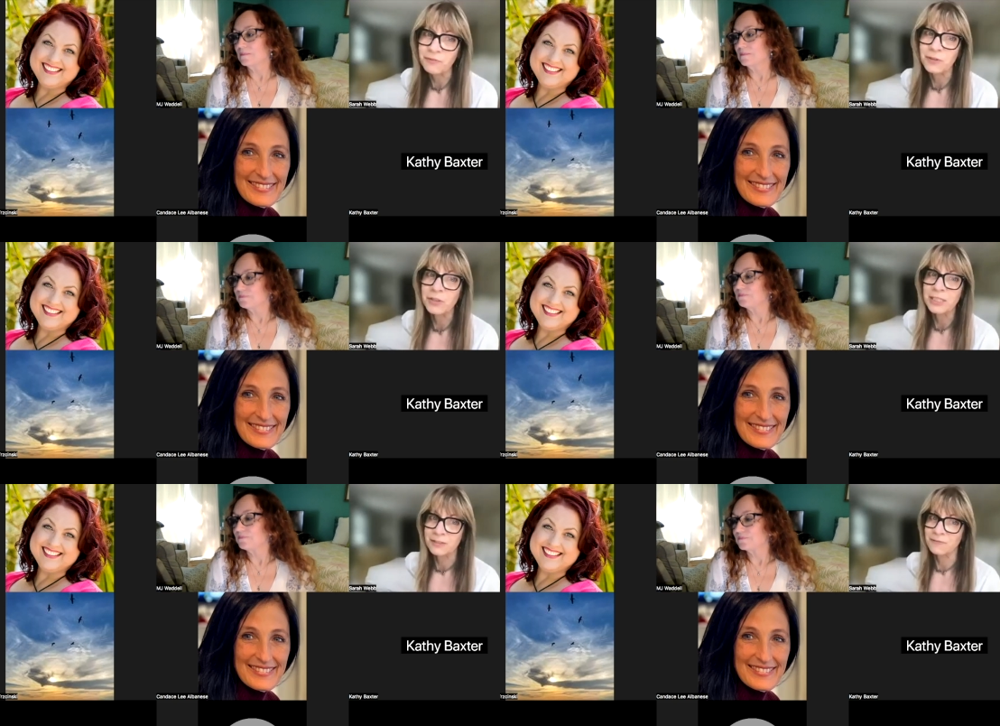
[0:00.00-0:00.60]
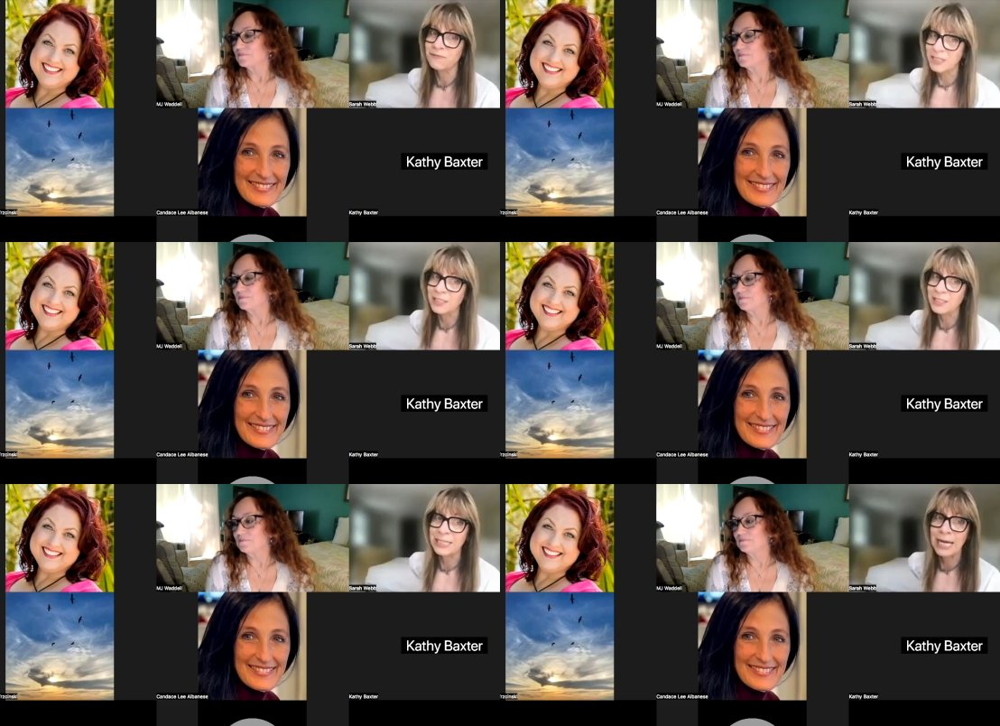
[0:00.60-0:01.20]
Speaker 1: learning to feel
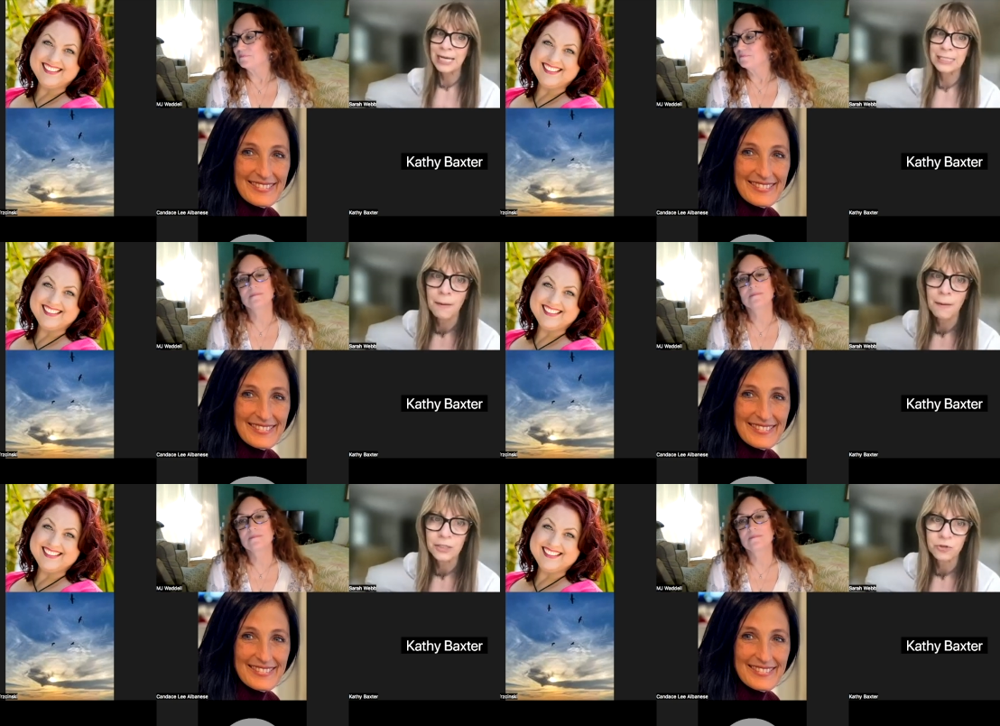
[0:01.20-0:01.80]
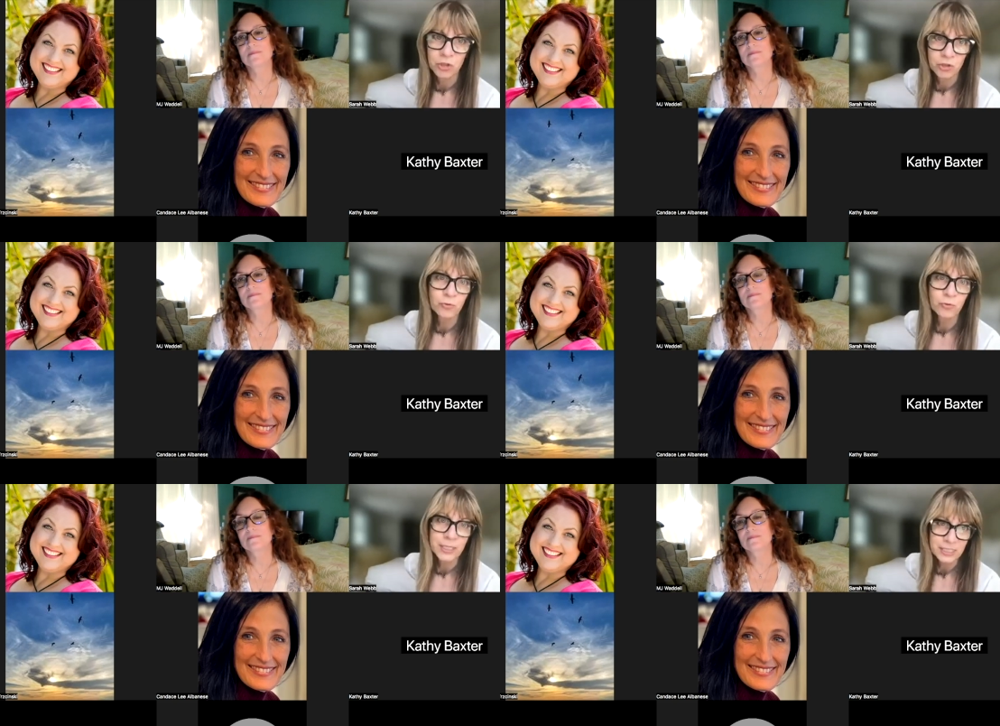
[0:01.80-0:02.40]
again and to
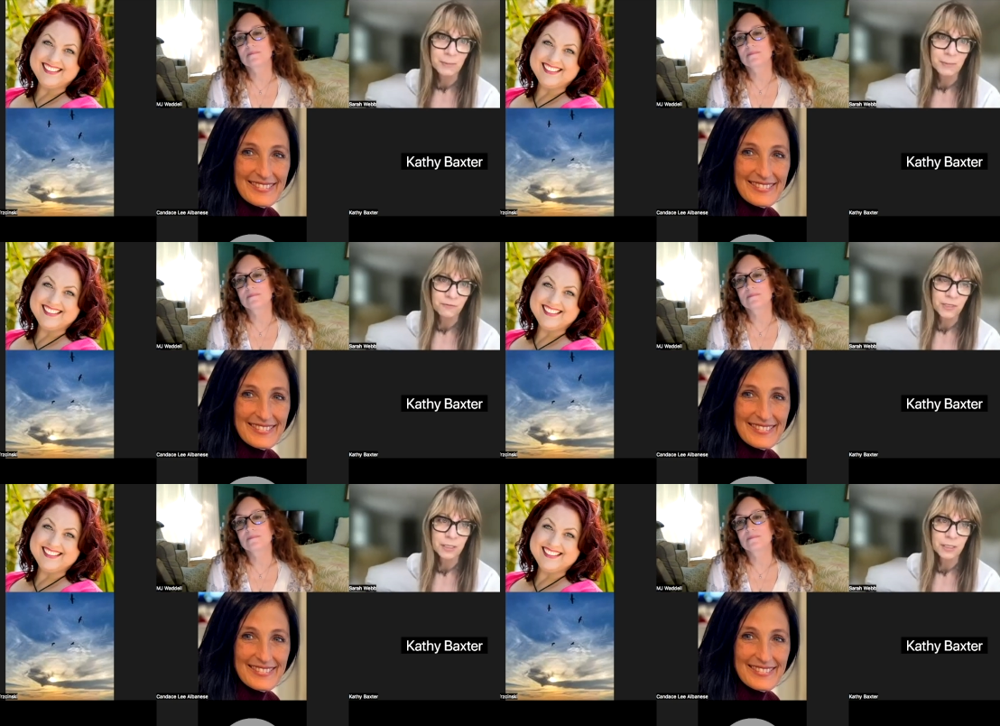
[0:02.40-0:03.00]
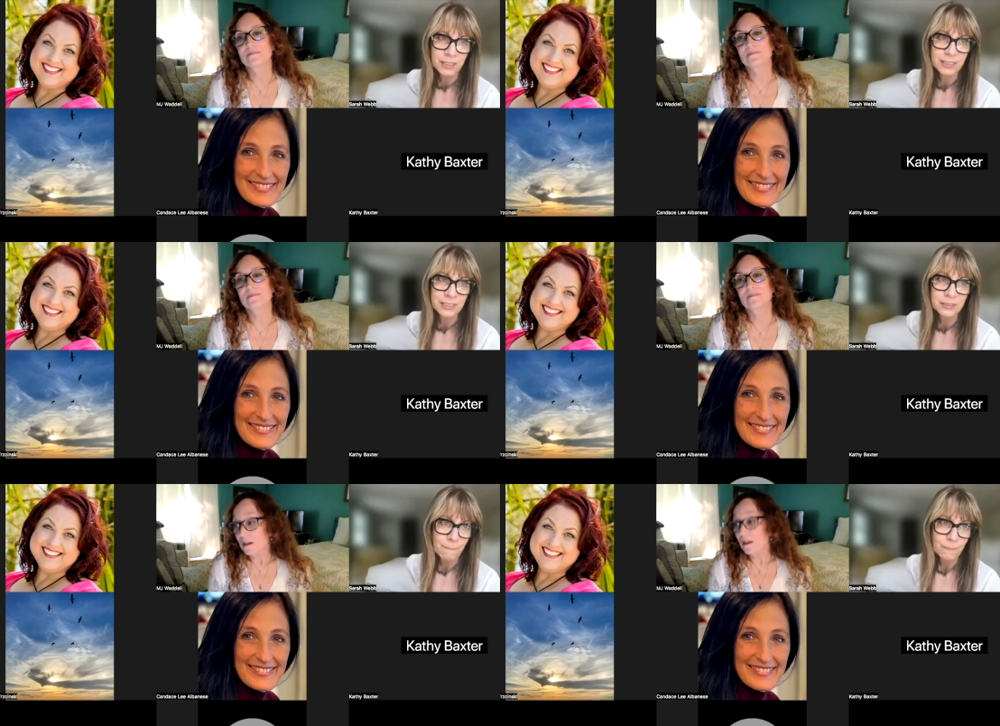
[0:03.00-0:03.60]
trust my feelings.
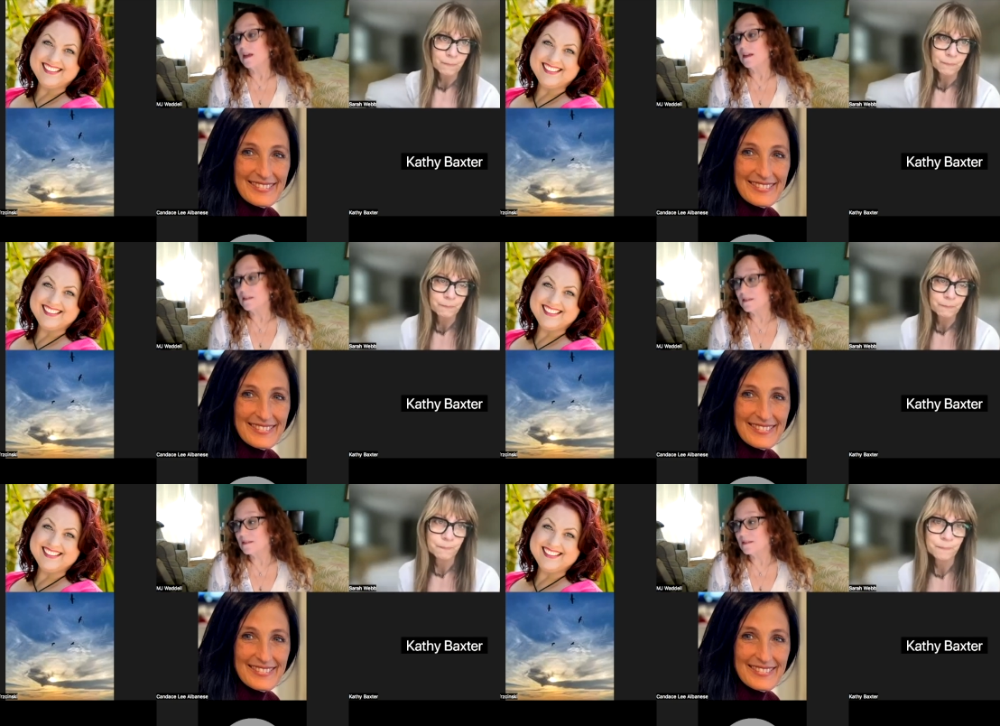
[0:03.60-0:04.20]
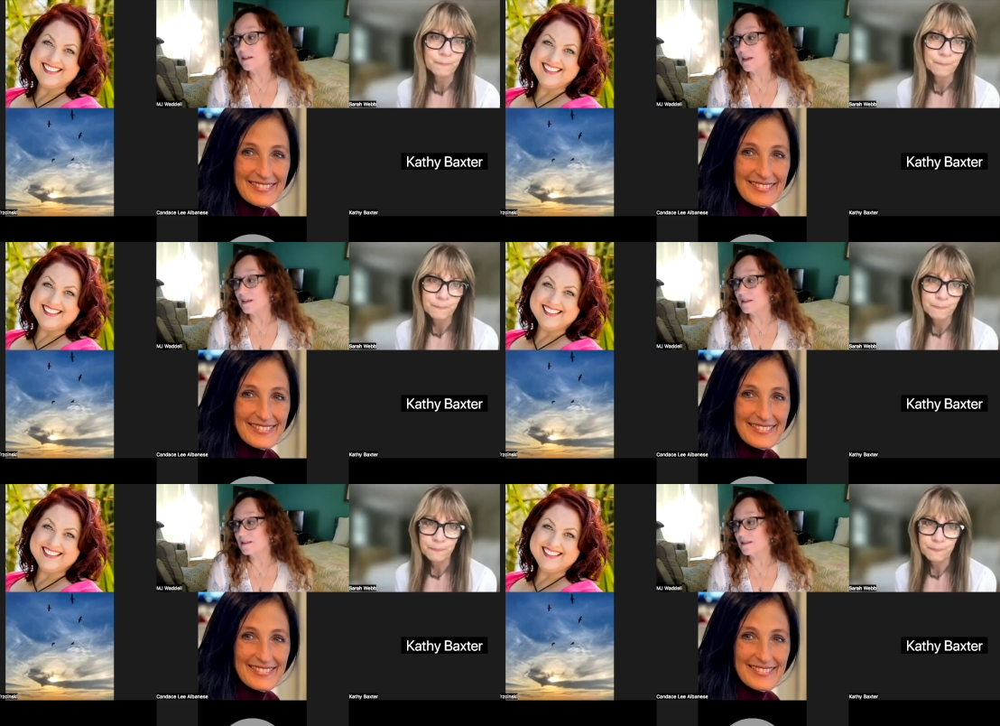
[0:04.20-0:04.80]
Speaker 2: Yes,
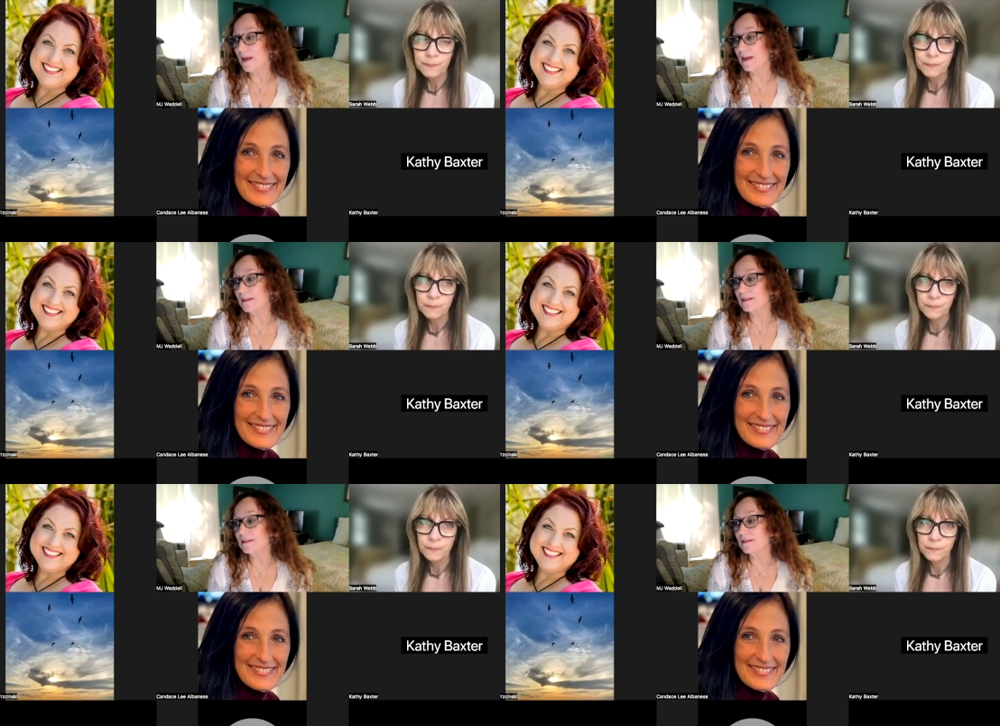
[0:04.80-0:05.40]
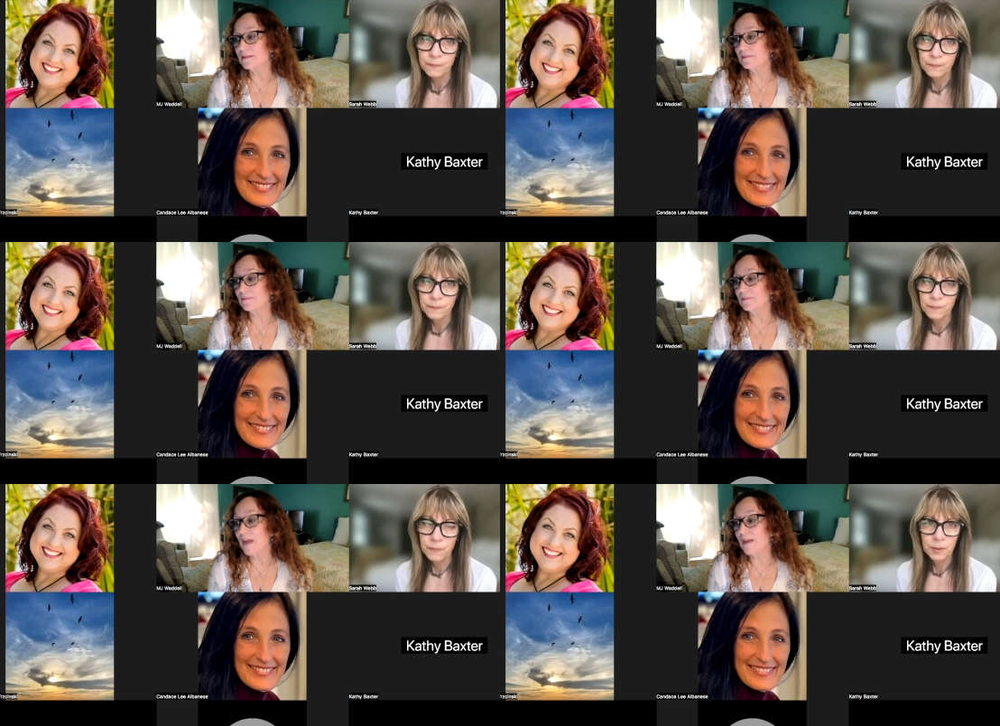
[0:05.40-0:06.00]
yes. And
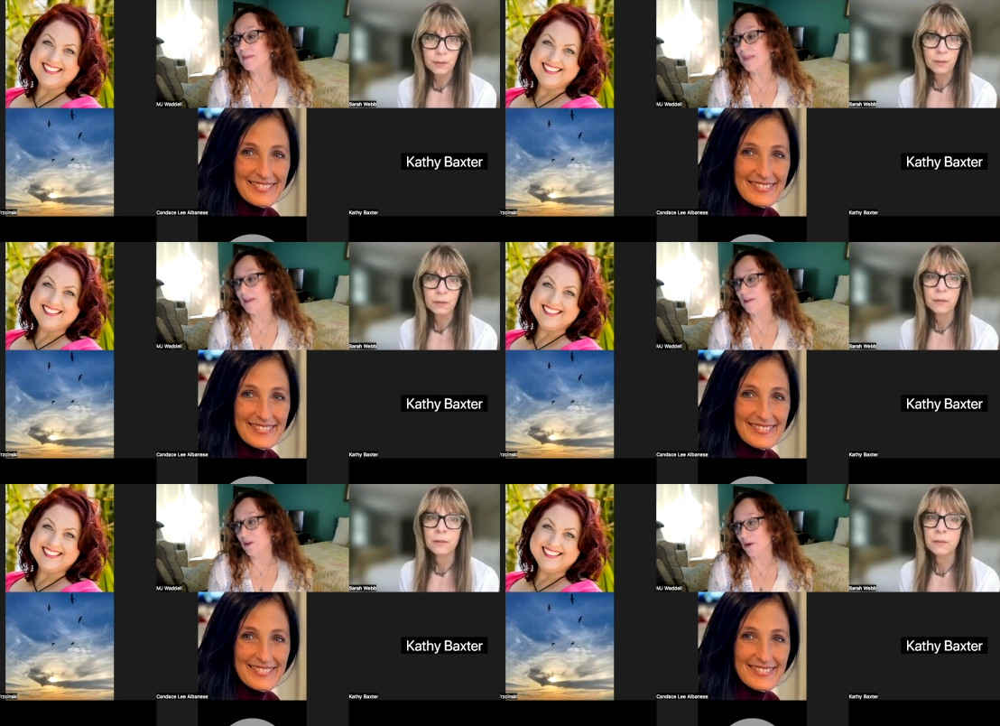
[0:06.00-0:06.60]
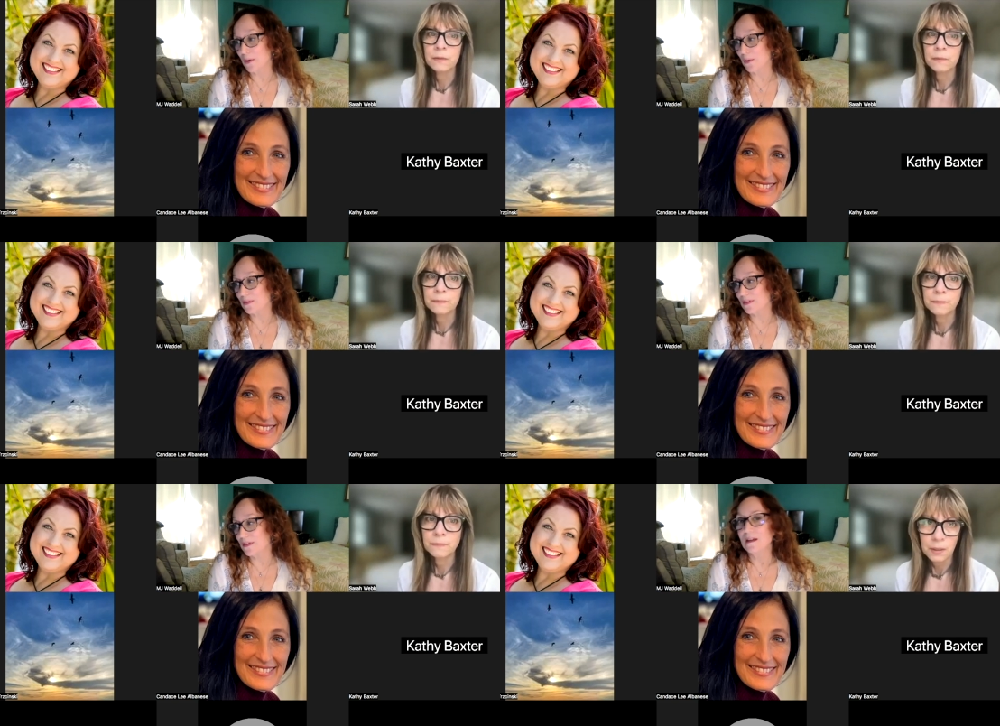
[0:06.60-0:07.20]
on that note,
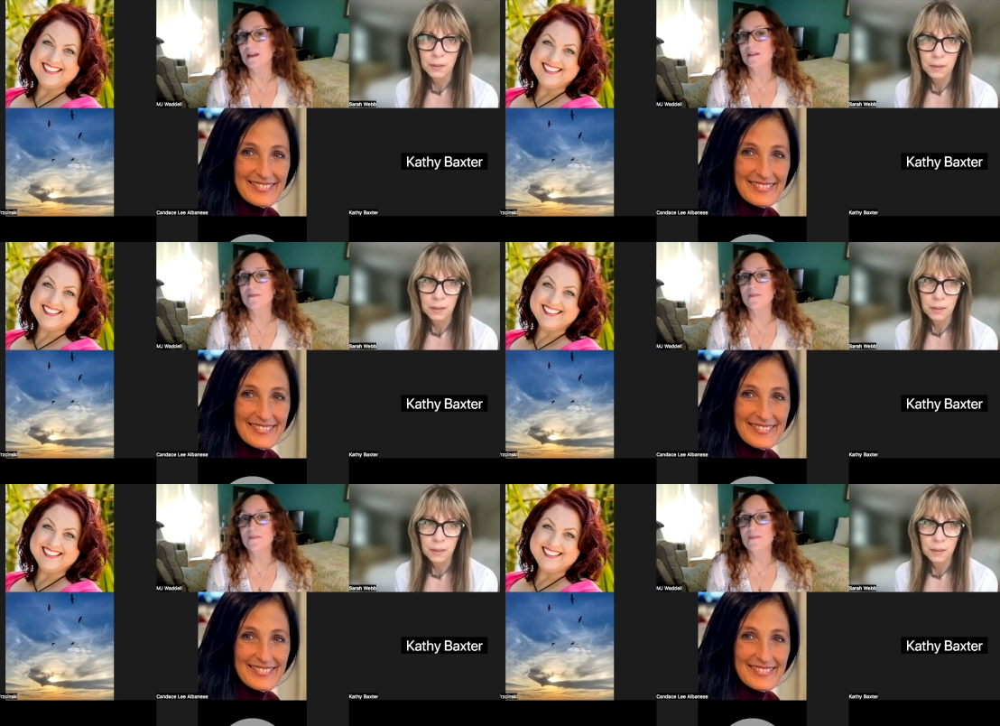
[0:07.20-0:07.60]
if